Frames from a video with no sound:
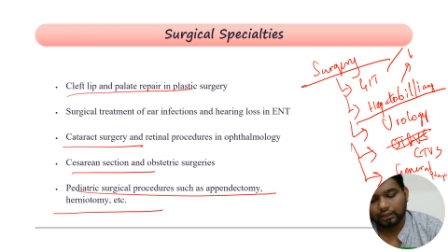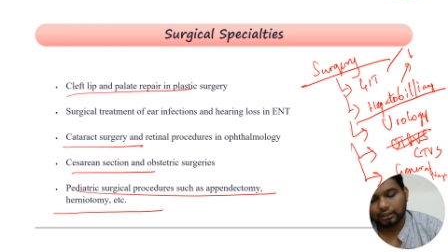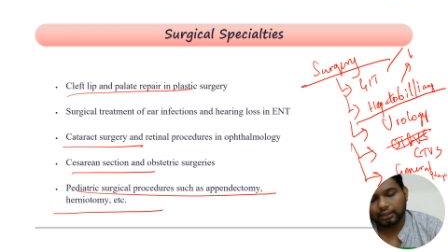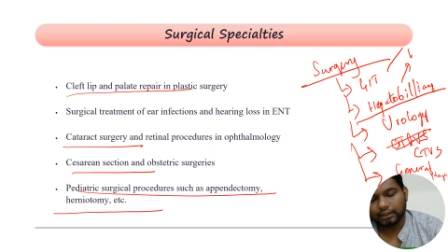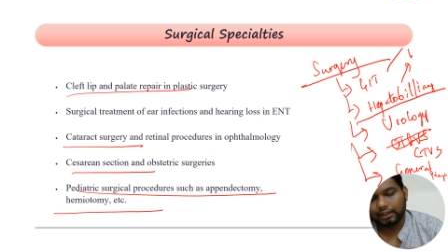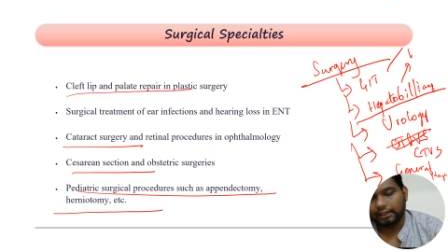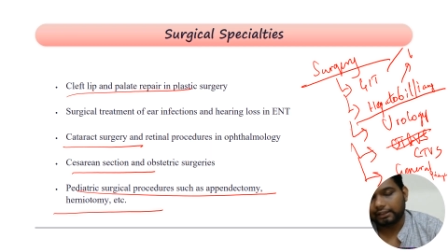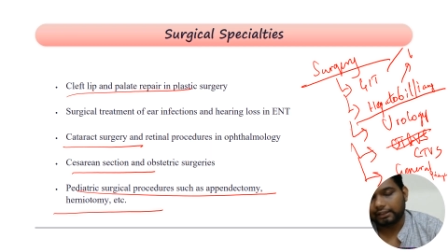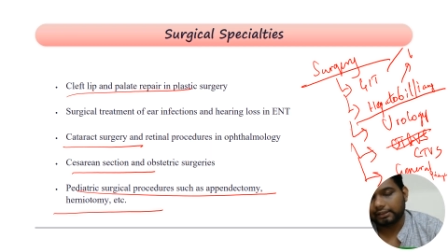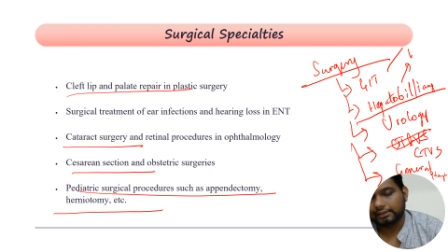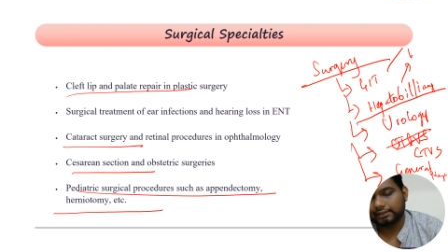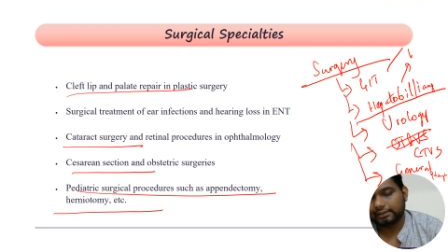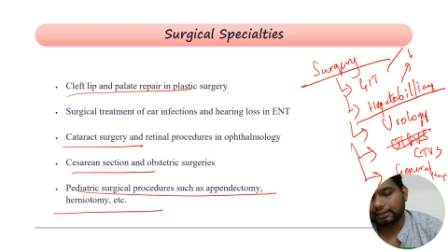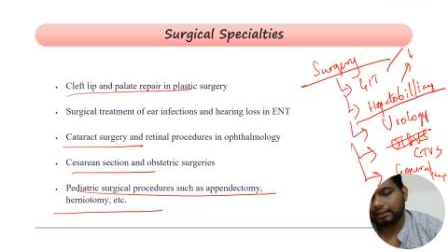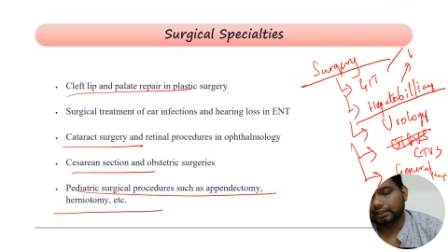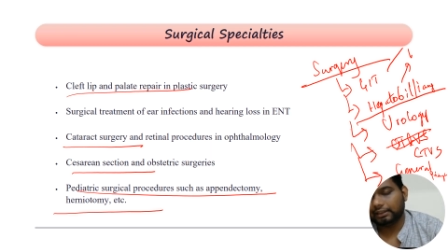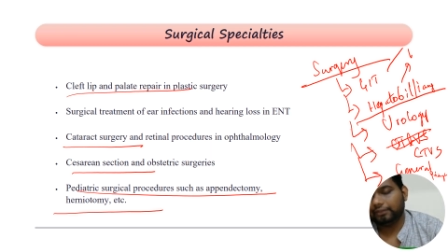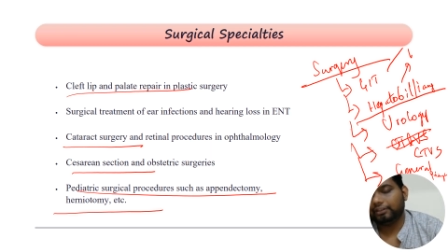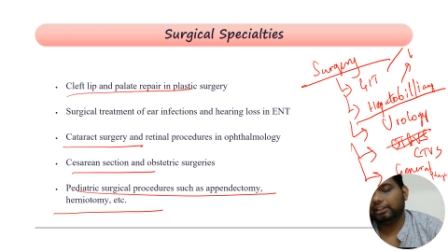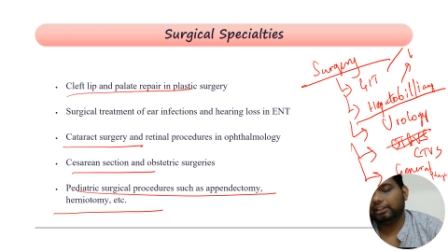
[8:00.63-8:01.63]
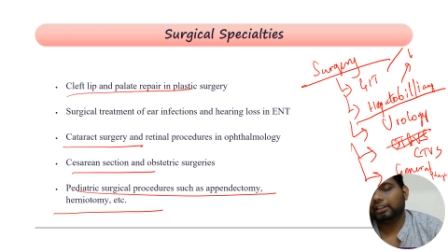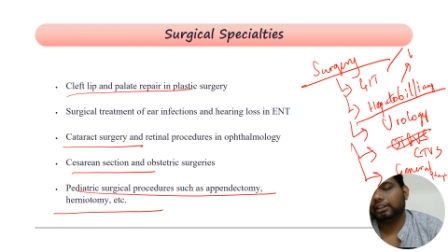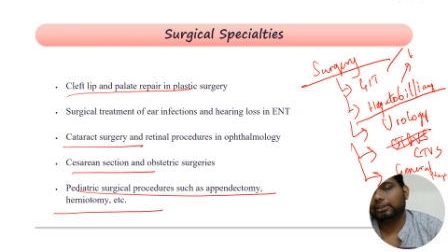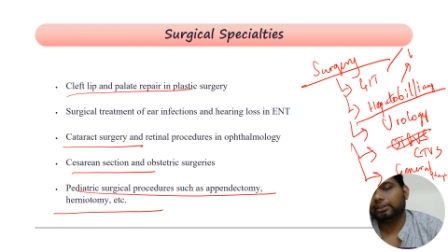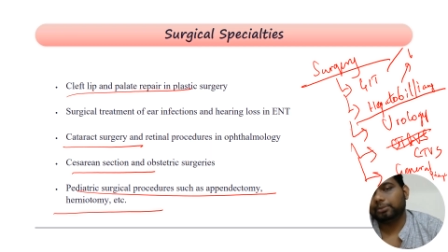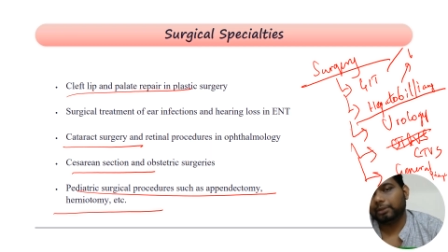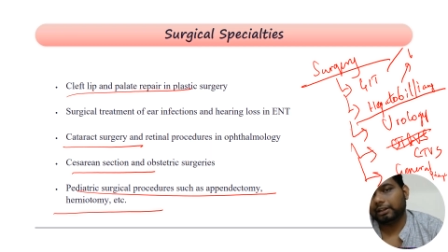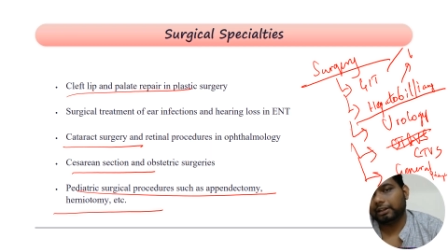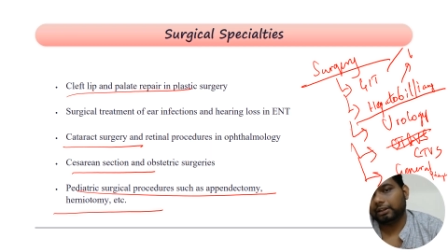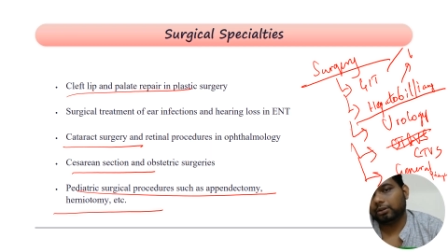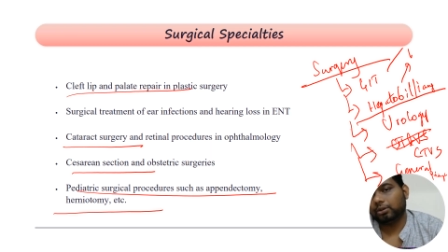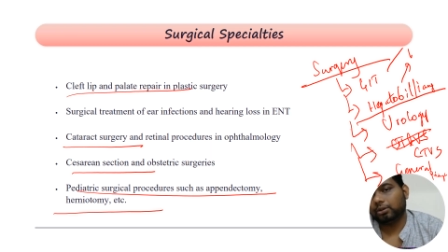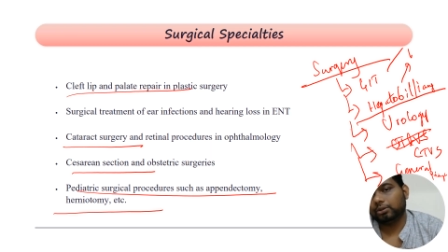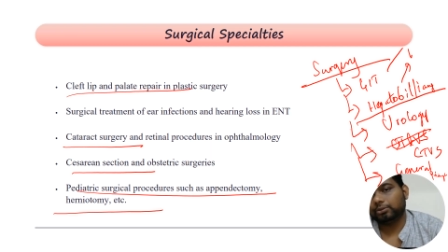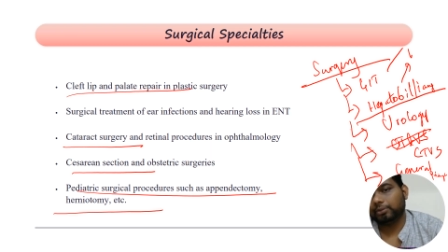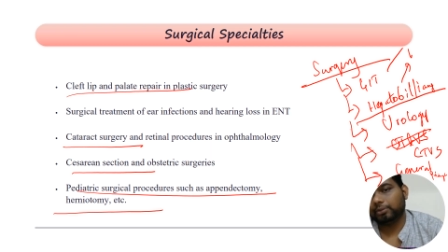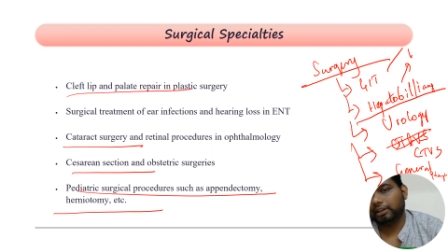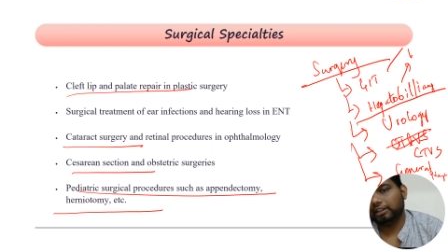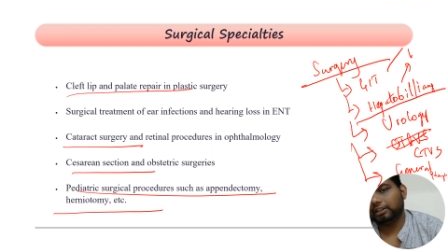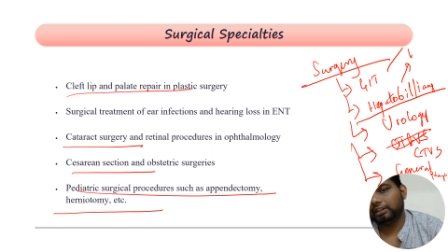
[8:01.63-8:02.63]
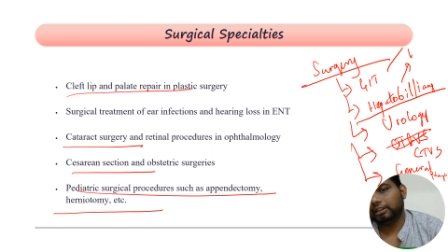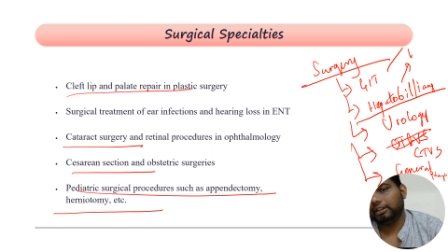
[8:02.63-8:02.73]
and the CTVS, varicose vein,